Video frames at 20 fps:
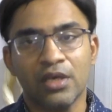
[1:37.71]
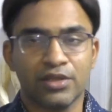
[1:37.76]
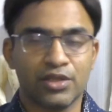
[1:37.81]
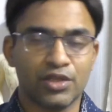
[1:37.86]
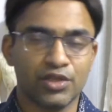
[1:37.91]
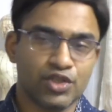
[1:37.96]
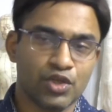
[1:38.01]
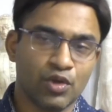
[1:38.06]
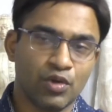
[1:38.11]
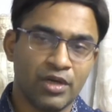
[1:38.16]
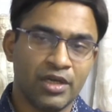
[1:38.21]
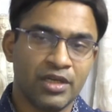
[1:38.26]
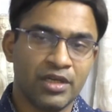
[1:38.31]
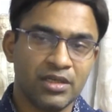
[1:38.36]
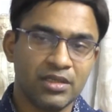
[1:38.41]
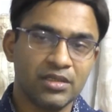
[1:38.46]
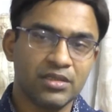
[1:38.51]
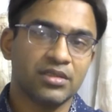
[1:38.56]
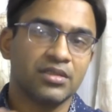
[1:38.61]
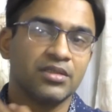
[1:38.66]
The
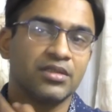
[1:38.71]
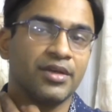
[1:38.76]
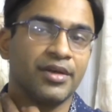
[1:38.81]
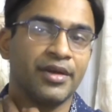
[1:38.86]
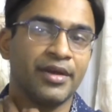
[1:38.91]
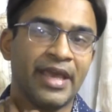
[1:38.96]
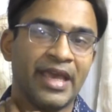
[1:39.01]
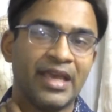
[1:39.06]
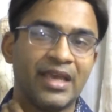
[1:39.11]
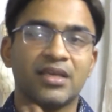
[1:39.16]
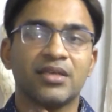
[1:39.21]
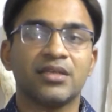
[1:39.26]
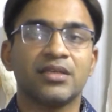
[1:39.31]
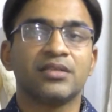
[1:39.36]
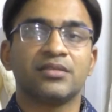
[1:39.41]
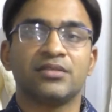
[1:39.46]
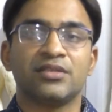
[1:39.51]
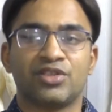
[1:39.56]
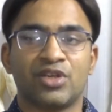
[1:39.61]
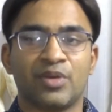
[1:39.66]
shoulder, neck,
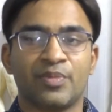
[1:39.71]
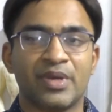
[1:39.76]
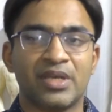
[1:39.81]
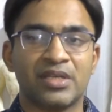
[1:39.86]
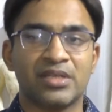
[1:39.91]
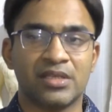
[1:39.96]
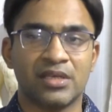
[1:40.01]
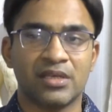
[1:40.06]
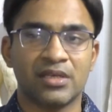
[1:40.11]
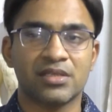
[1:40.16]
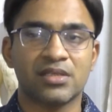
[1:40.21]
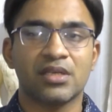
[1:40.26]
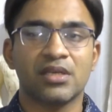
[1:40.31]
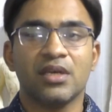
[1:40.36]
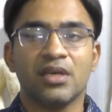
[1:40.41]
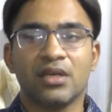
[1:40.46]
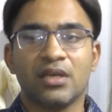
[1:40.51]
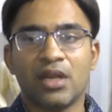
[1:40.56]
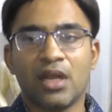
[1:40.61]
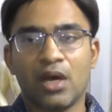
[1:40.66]
the trapezius.
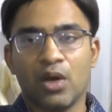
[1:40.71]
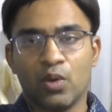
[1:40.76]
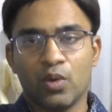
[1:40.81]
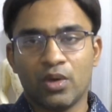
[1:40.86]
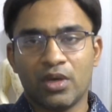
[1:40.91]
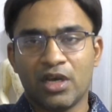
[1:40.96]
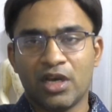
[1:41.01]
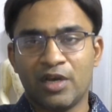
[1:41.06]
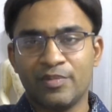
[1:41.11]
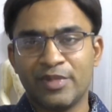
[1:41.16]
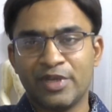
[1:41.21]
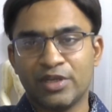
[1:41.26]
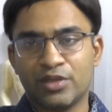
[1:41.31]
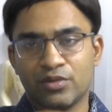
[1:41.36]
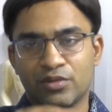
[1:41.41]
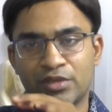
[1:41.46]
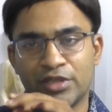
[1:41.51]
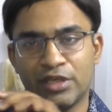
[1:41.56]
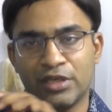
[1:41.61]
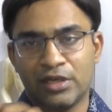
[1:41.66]
Now coming
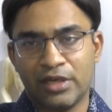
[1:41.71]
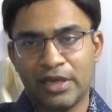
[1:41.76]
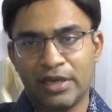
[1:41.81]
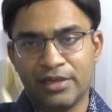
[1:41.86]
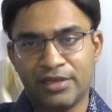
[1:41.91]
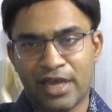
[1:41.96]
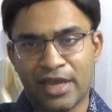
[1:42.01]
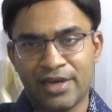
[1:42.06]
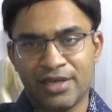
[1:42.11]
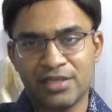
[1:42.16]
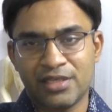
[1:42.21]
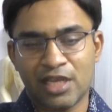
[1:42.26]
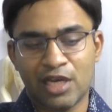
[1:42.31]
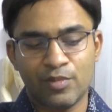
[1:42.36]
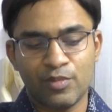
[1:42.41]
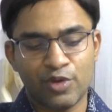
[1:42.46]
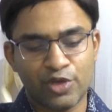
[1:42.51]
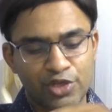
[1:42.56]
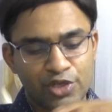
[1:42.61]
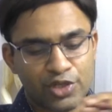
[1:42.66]
to the tennis
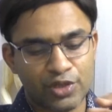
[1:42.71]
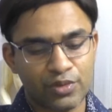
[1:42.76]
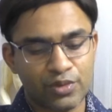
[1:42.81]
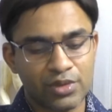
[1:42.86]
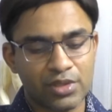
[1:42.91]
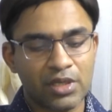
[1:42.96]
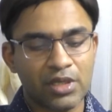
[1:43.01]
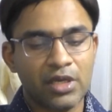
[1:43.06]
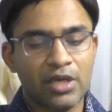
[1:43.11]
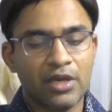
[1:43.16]
elbow issues,